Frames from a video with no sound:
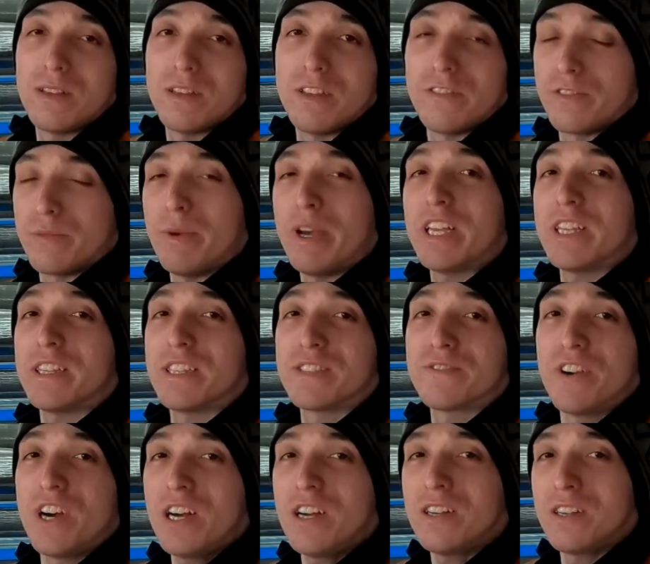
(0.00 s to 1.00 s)
If you made it
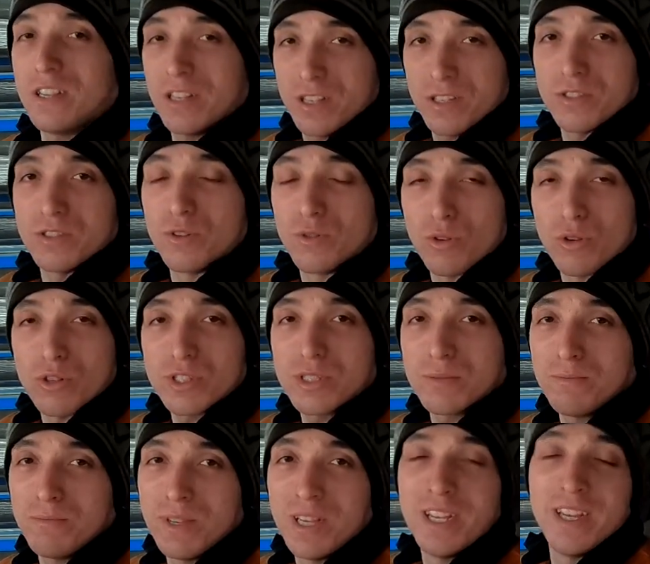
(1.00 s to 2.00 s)
this far, you're
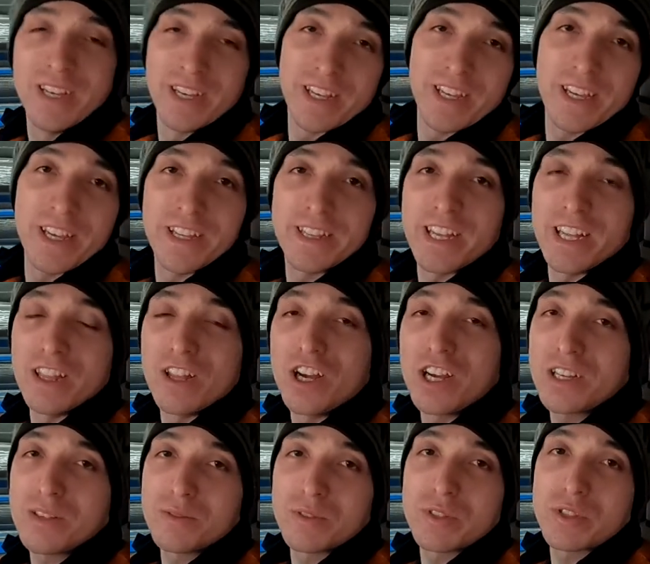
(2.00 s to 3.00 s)
awesome. Hit that
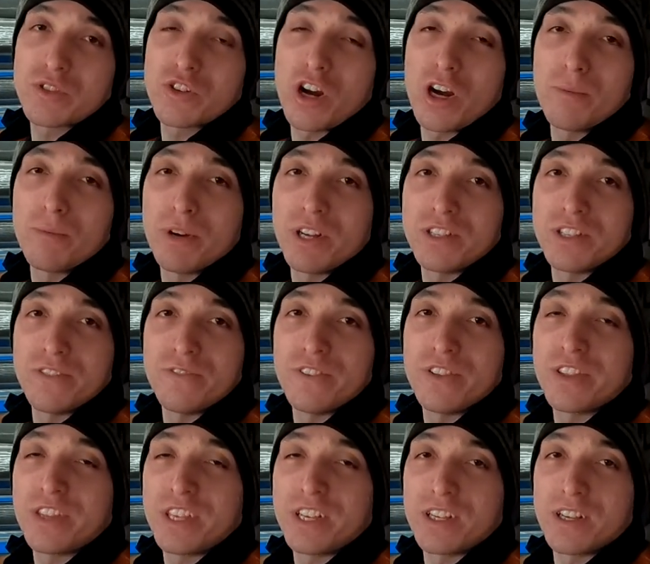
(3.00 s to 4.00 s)
like and subscribe button if
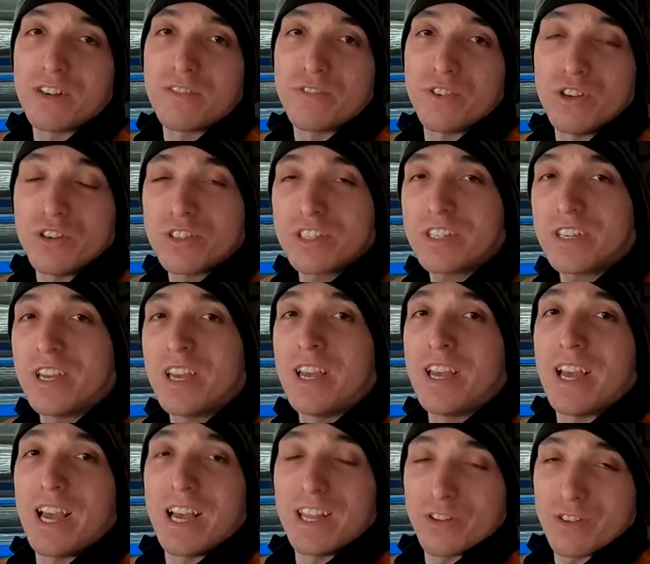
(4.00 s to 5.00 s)
you think I've earned it,
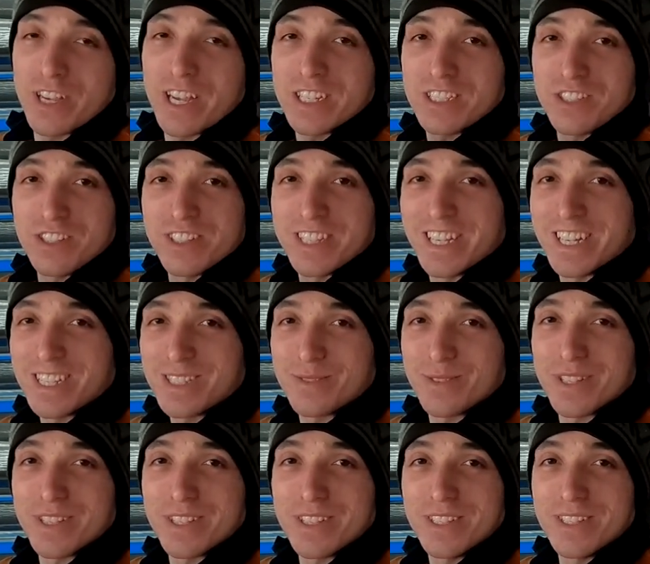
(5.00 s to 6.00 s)
and I'll catch you on the next
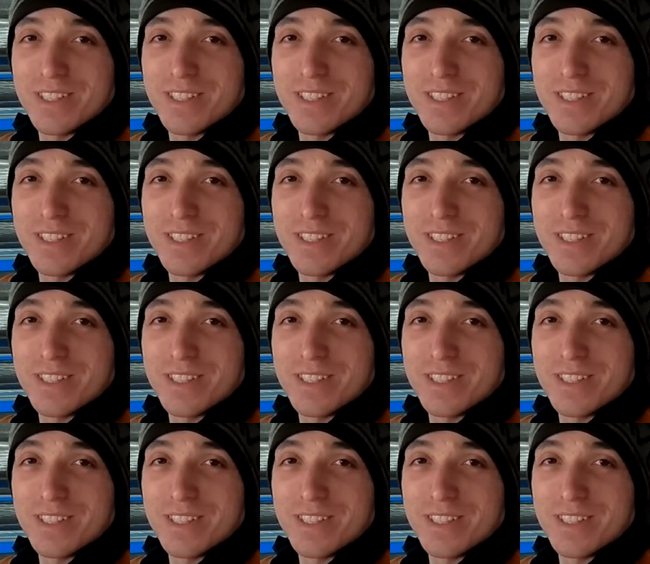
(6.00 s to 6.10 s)
one.